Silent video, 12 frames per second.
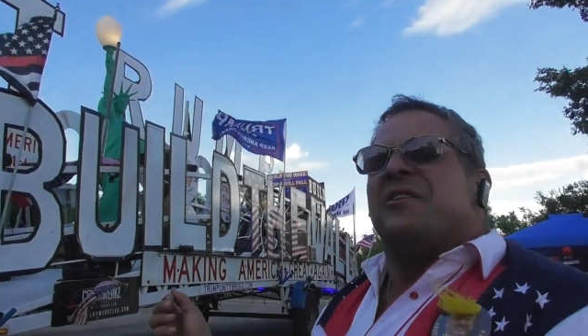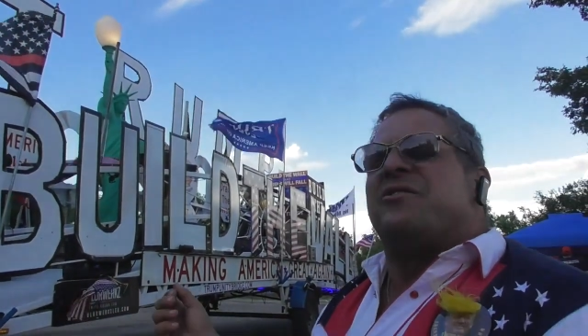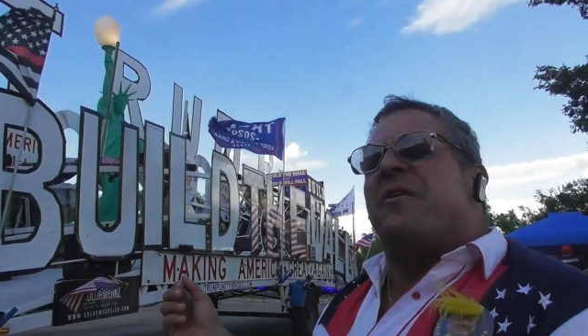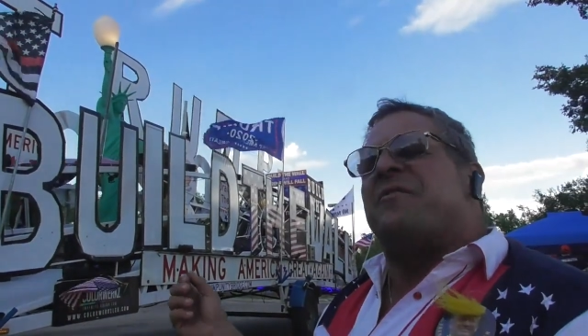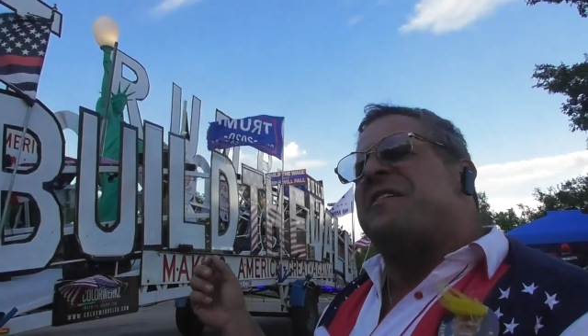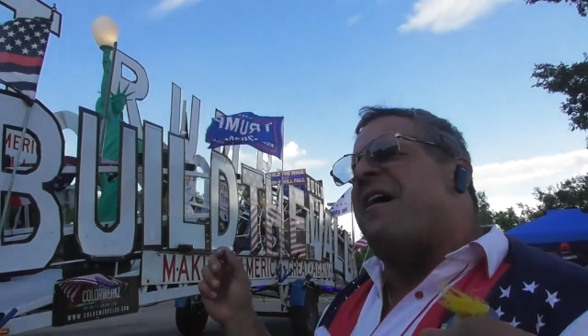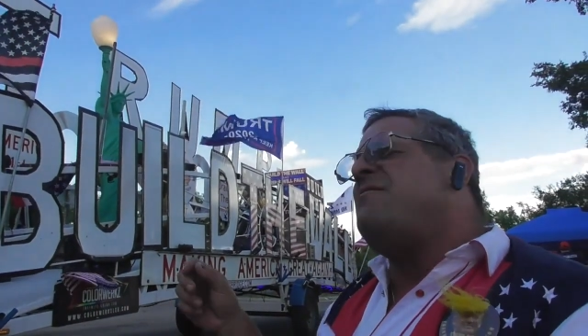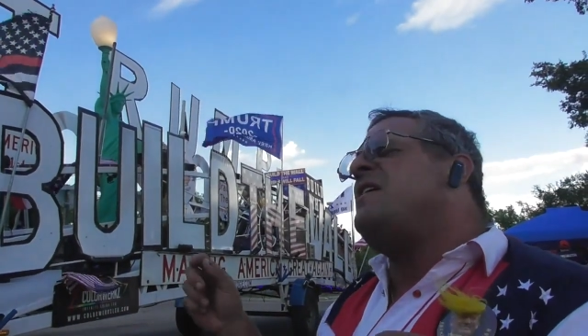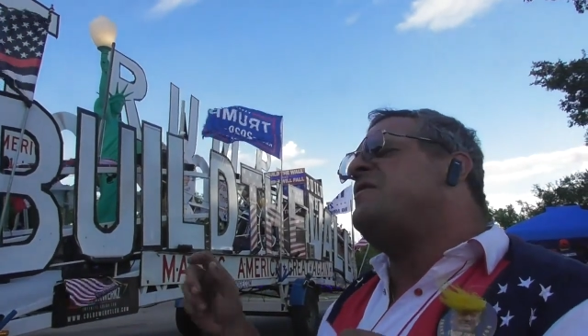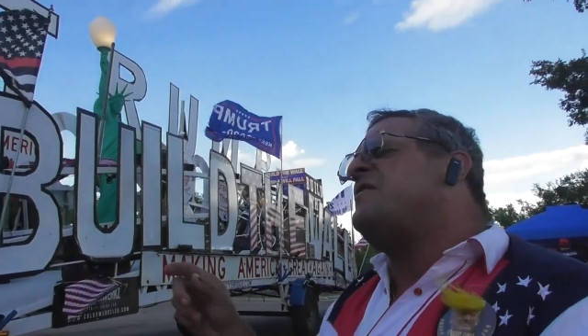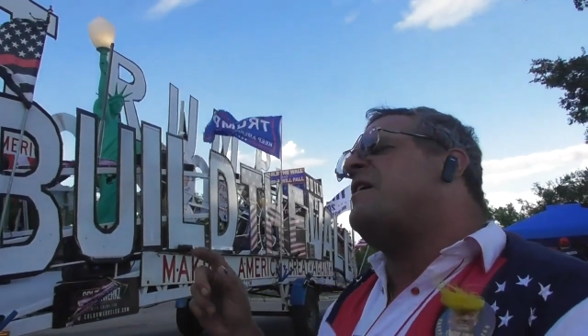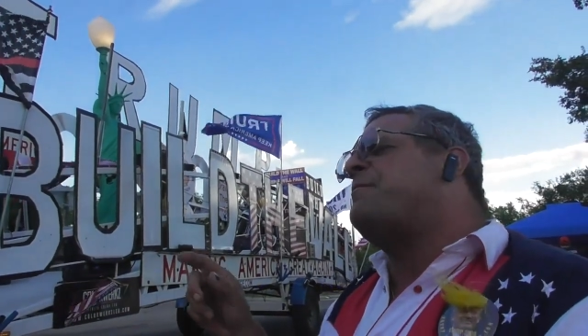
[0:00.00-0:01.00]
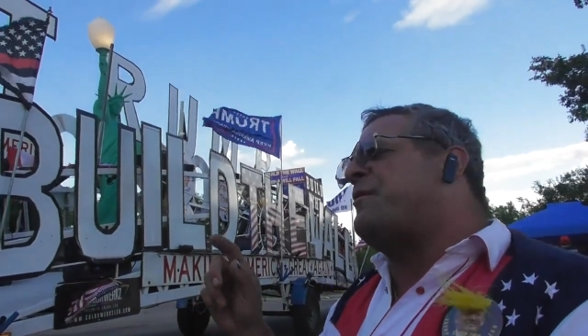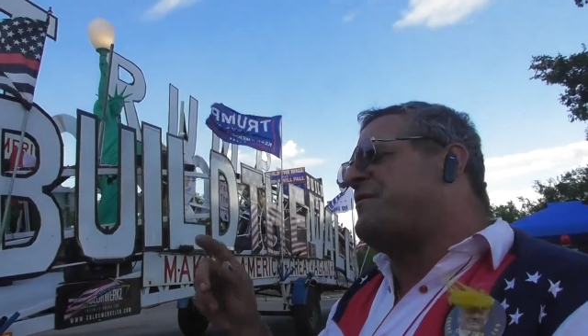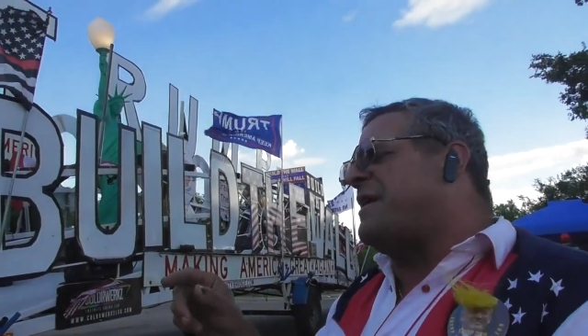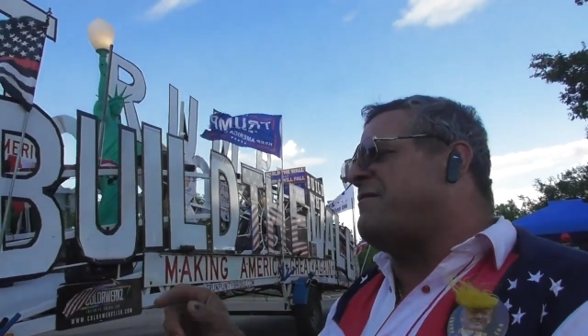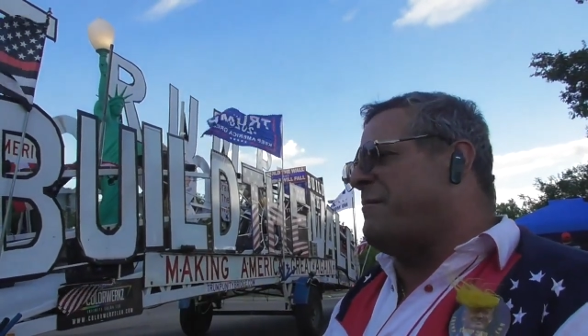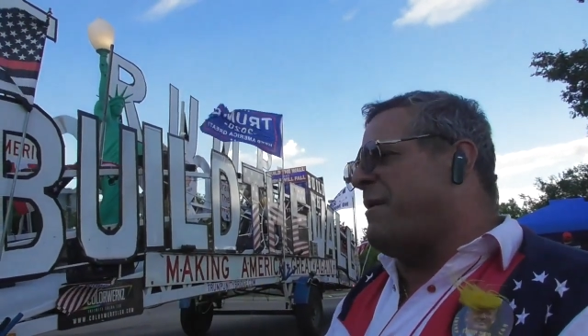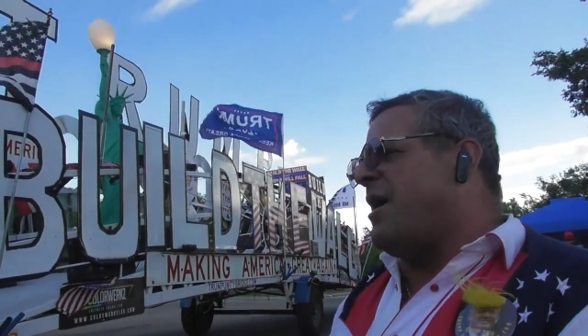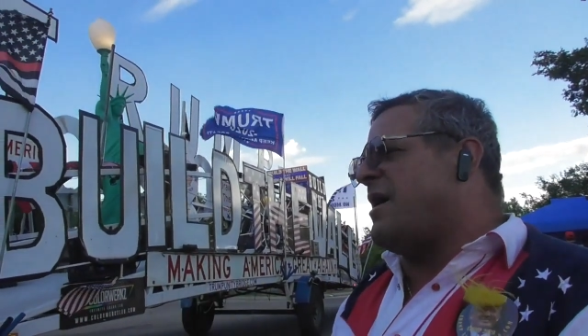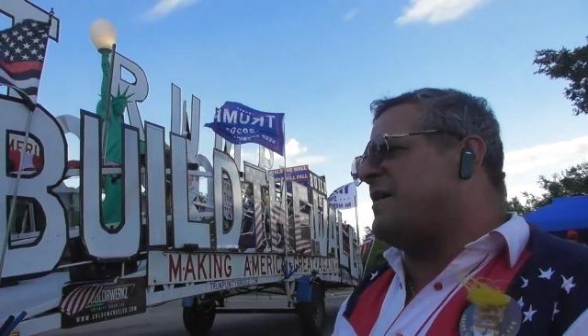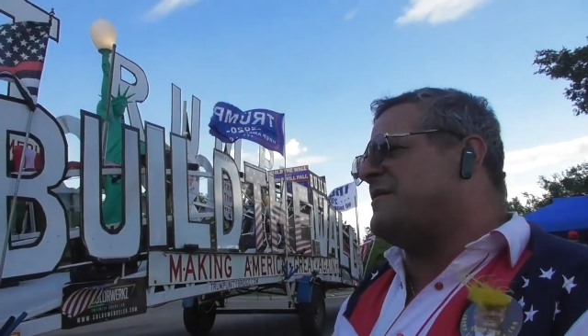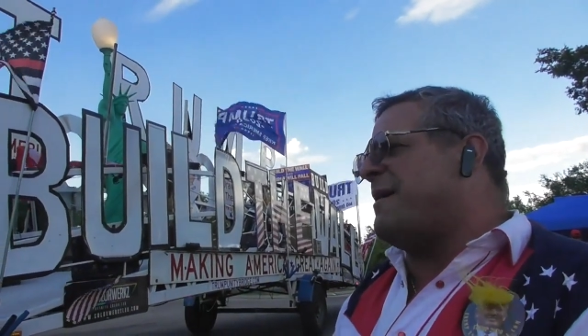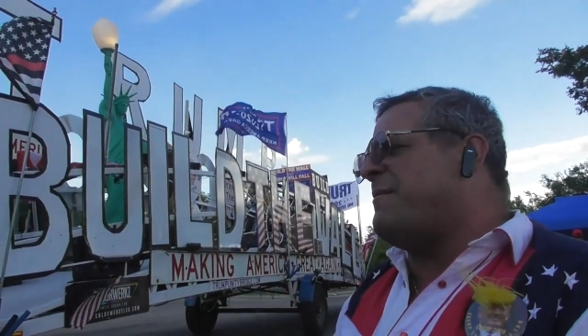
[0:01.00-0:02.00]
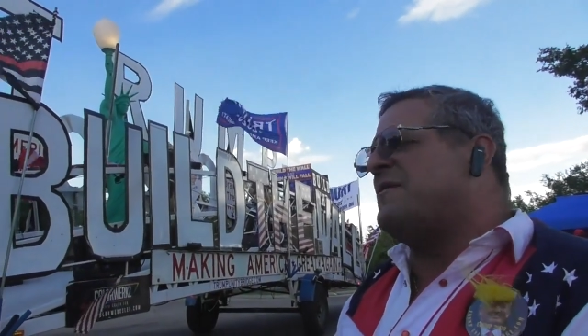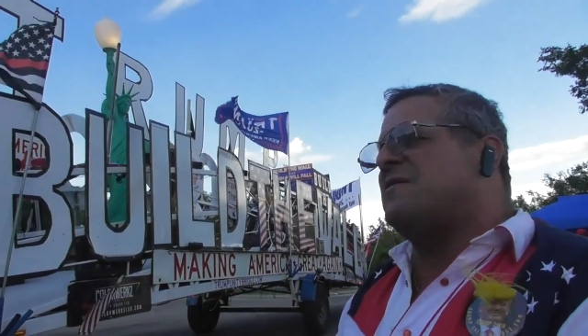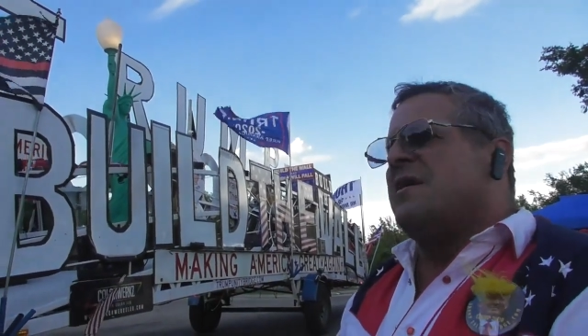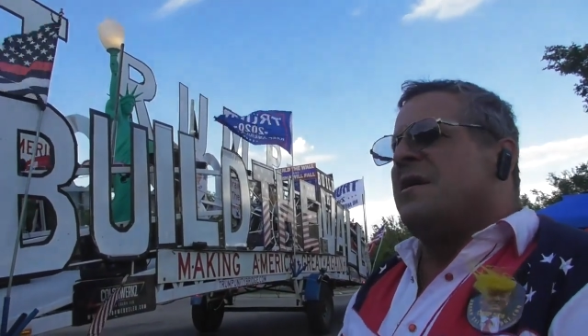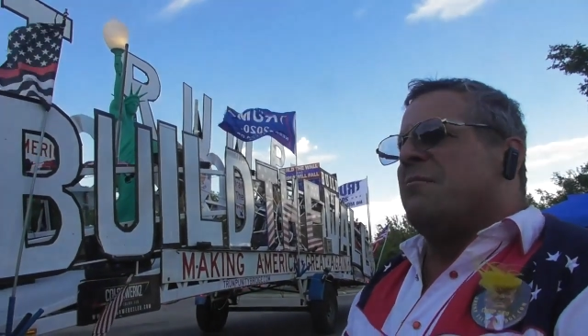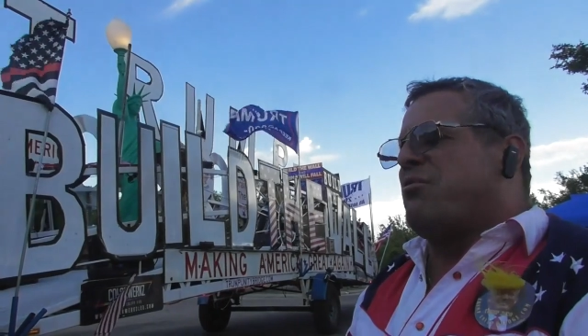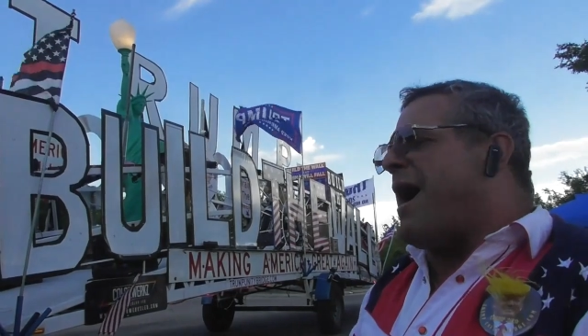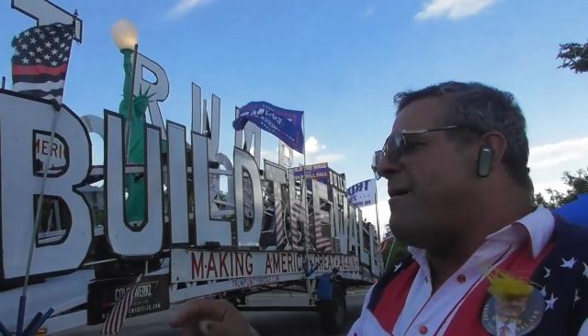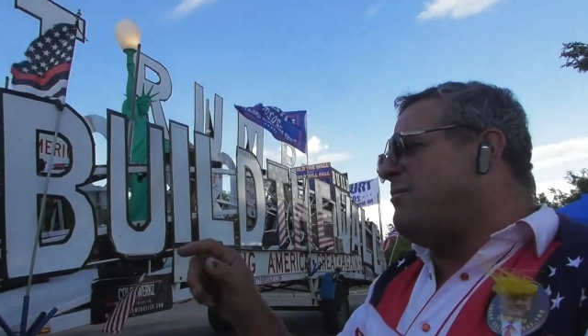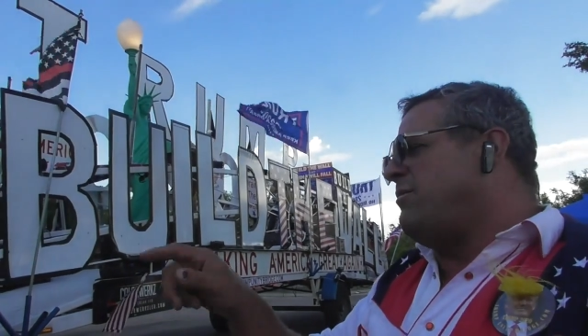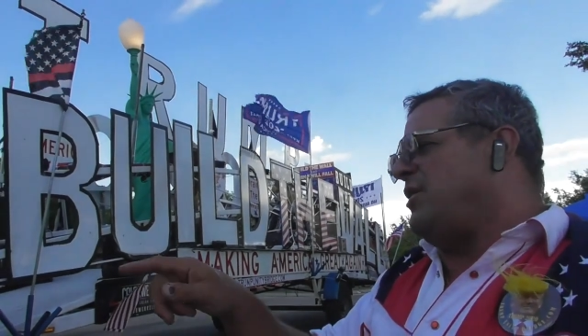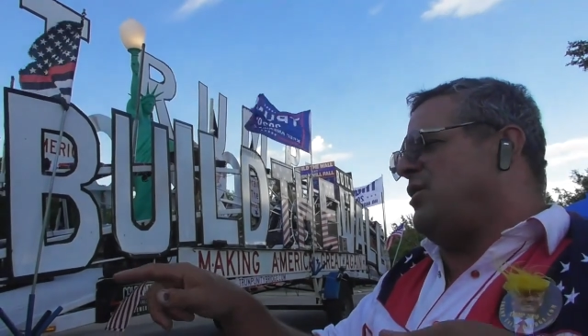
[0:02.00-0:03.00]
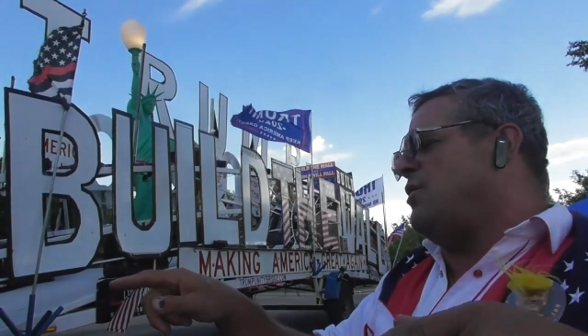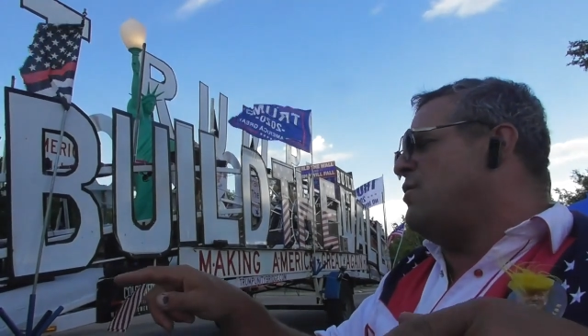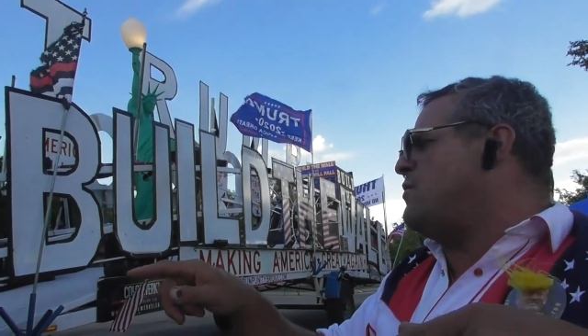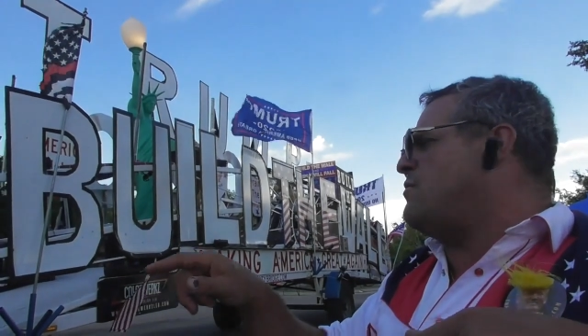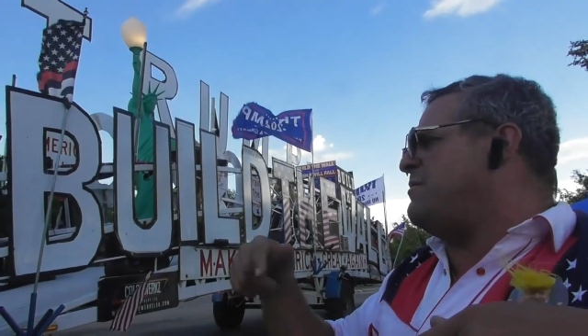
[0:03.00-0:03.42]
So if 76% of Americans, that means probably you,